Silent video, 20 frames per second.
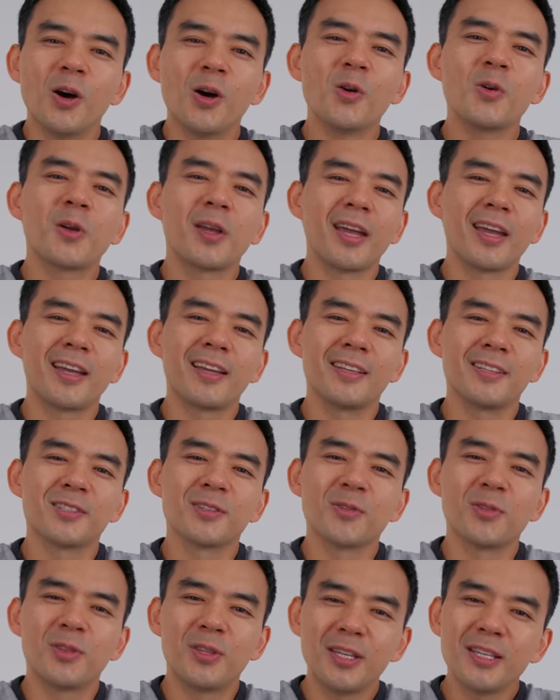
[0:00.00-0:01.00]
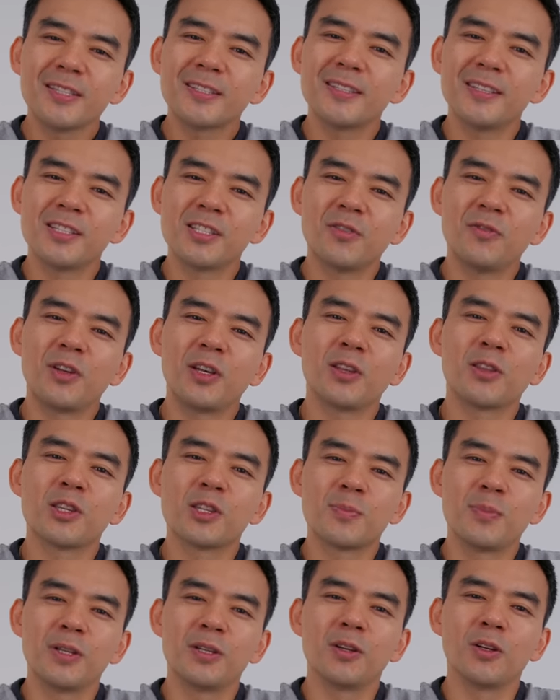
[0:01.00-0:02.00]
Okay, so this is a video
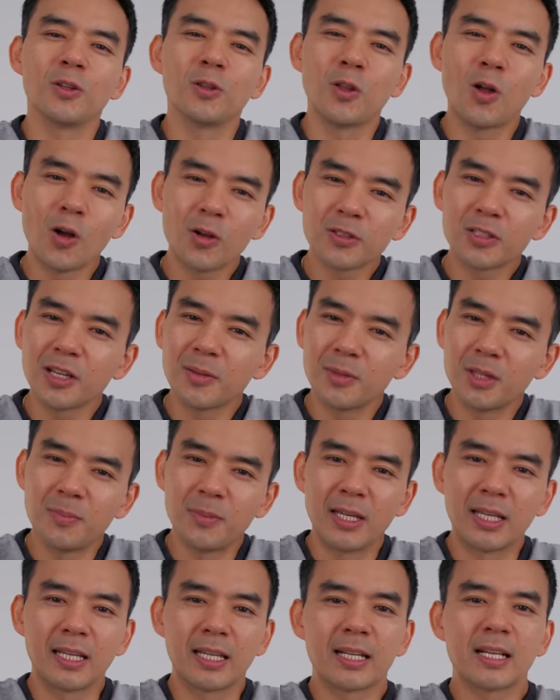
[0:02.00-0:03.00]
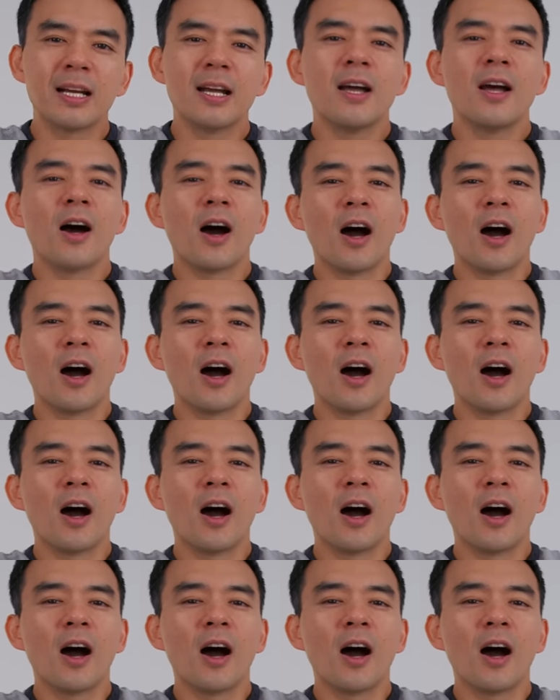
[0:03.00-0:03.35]
that's been a long time in the making.